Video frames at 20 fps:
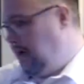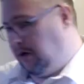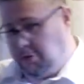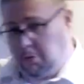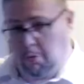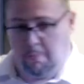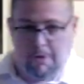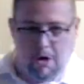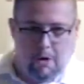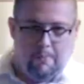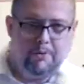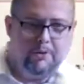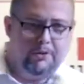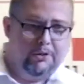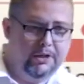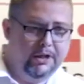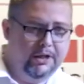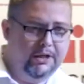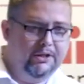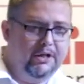Uncle Bob, who
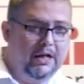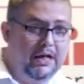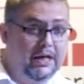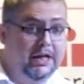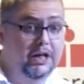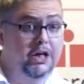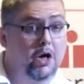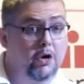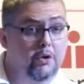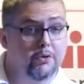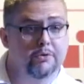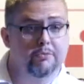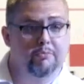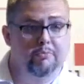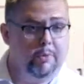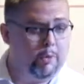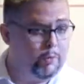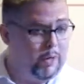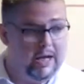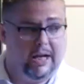did Clean Code.
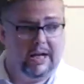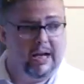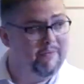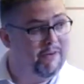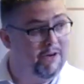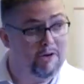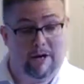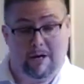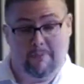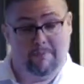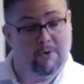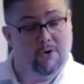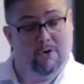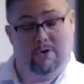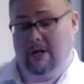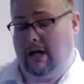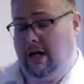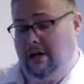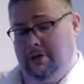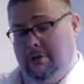Great, another great
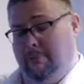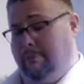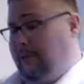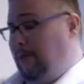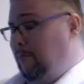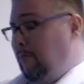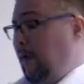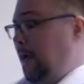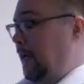book. 100%